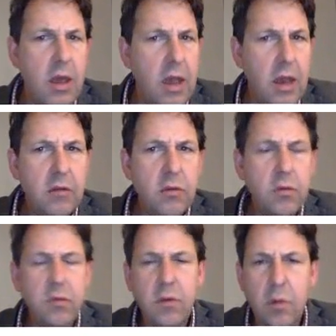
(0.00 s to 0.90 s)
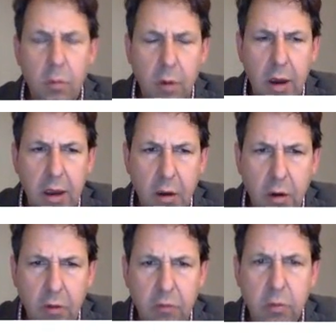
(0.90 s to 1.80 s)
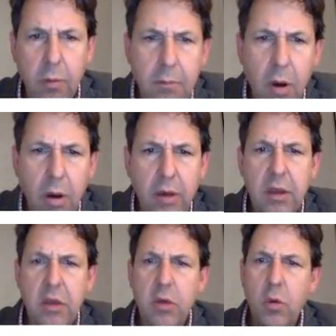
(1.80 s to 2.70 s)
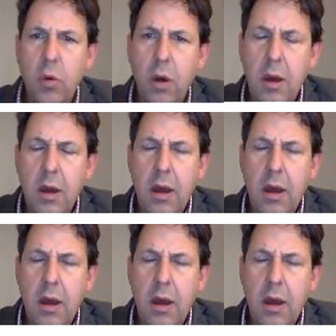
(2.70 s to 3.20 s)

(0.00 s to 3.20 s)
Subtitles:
and it's also a way of reminding your